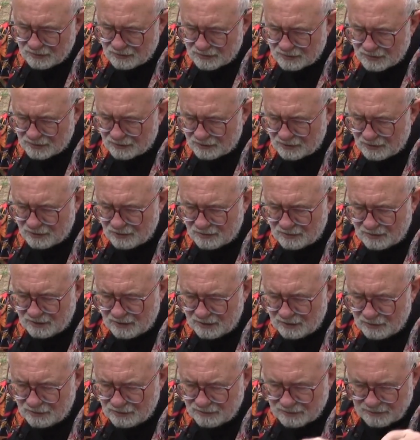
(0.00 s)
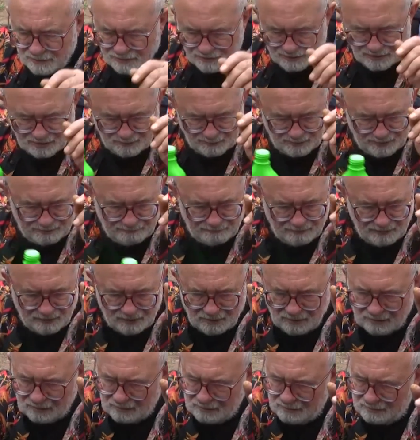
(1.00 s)
so that usually loosens up
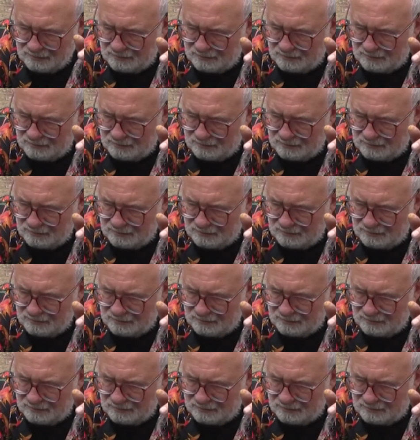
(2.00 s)
everything.